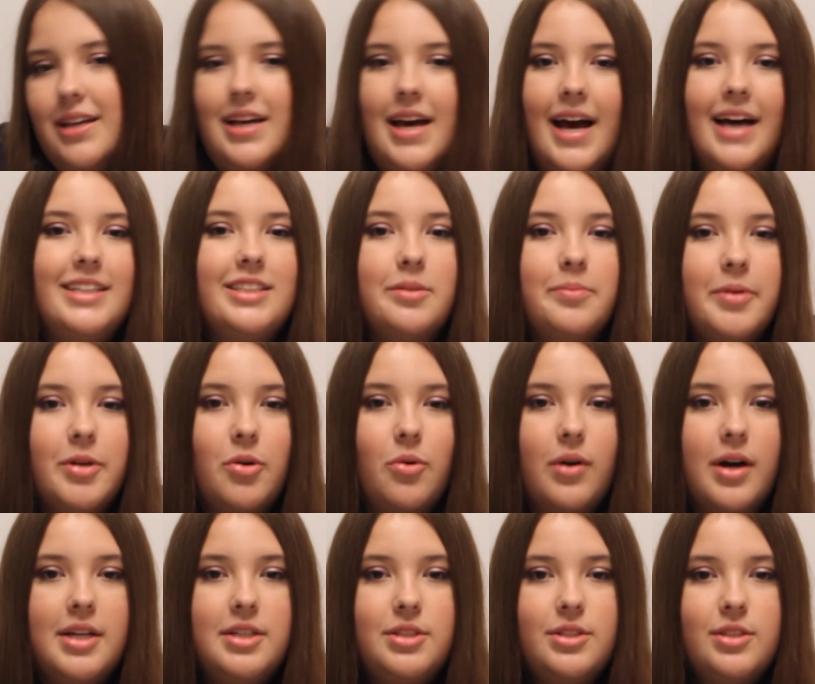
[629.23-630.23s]
ask me
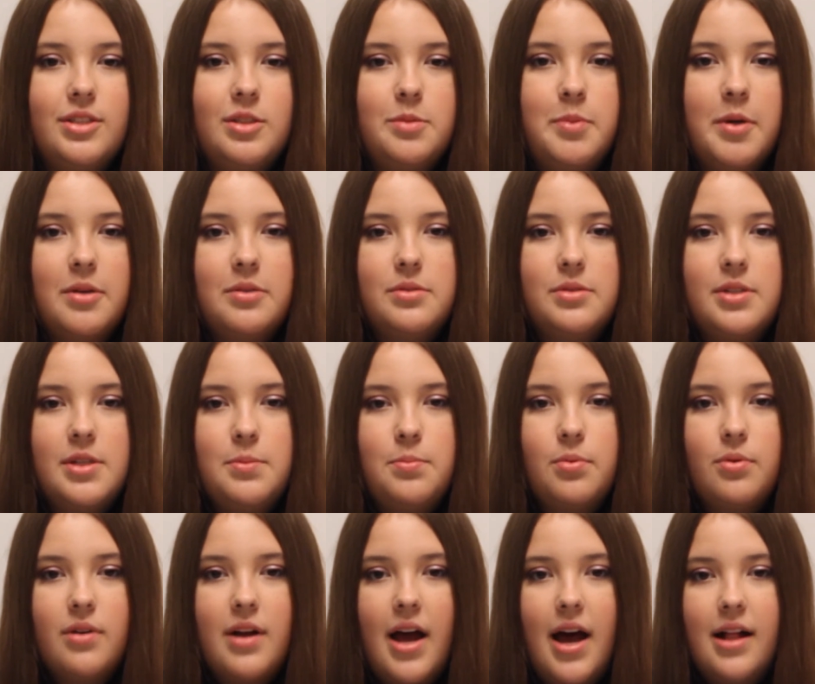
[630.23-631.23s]
questions about sleep
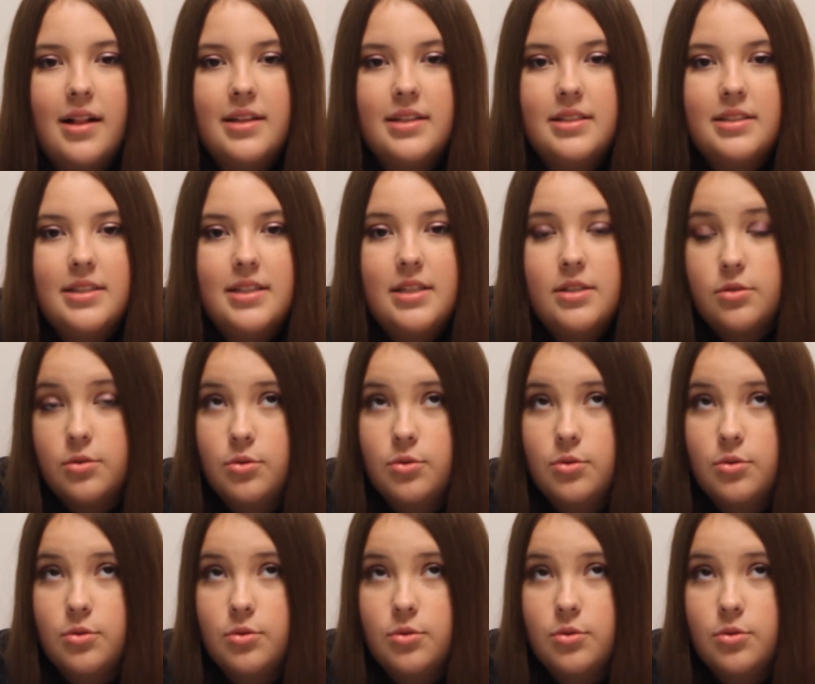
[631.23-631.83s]
paralysis,